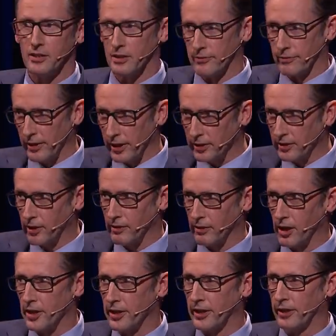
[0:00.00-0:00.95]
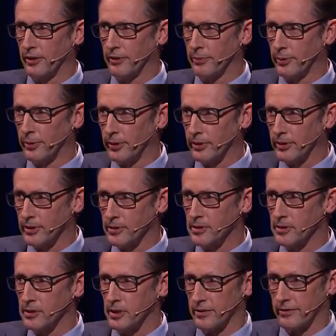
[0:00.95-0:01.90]
it's frontline health
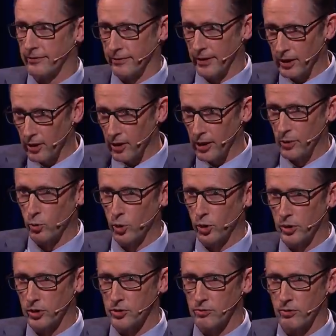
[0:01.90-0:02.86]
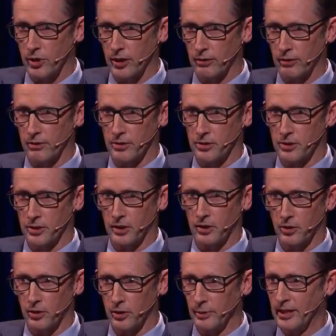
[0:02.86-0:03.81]
workers, it's frontline workers right across the
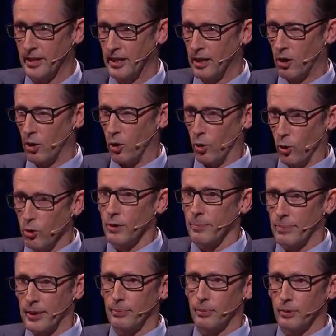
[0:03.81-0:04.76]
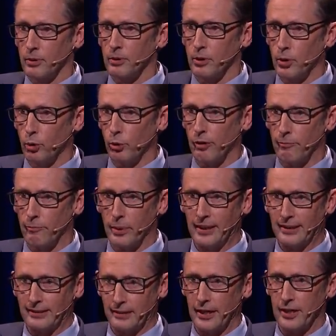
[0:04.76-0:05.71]
economy. All the people who we've
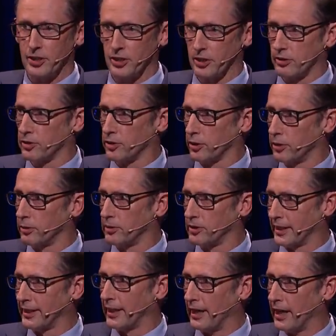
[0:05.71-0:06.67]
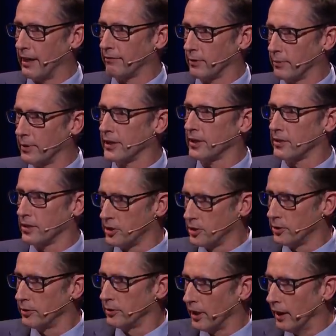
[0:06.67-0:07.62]
been lectured to get out from under the
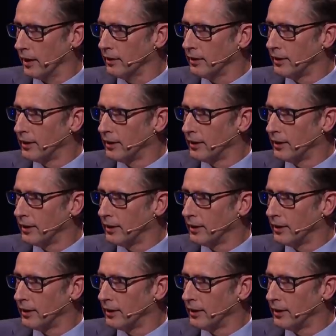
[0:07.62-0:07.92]
doona,